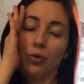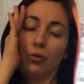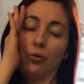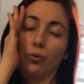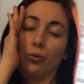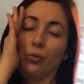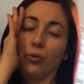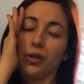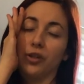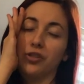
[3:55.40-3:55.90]

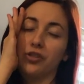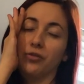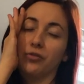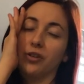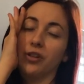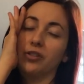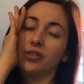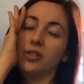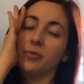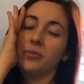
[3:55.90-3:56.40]
Reach your
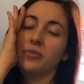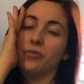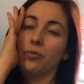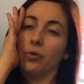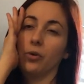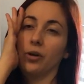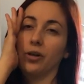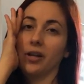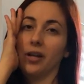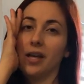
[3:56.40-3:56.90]
fingertips
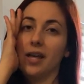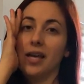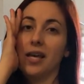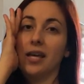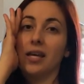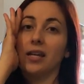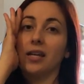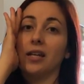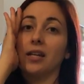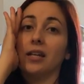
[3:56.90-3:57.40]
forward.
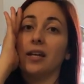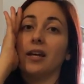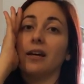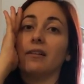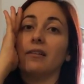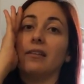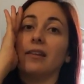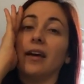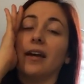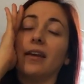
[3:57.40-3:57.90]

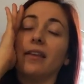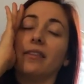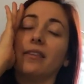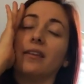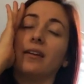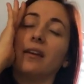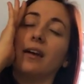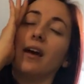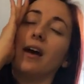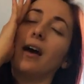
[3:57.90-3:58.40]
Inhale, lengthen.
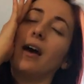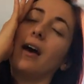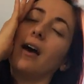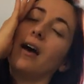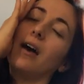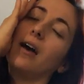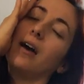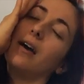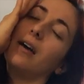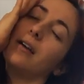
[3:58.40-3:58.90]

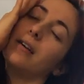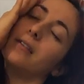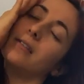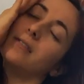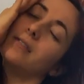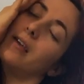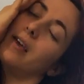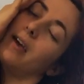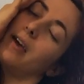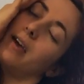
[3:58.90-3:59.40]

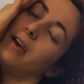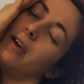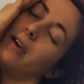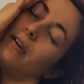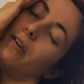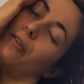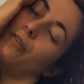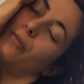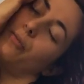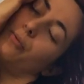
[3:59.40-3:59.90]

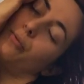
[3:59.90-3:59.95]
Exhale,